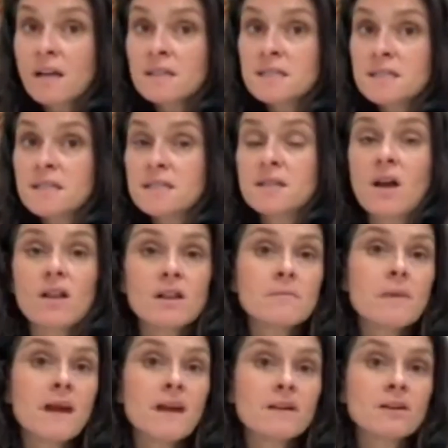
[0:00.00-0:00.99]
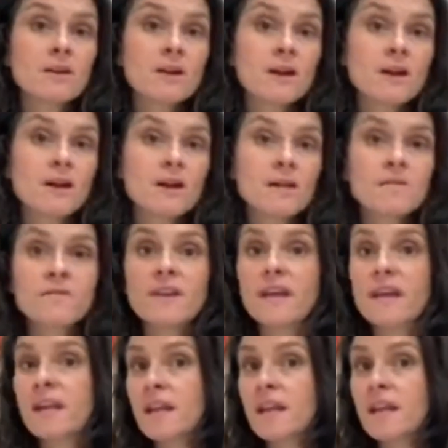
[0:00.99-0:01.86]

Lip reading: It's all a matter of getting,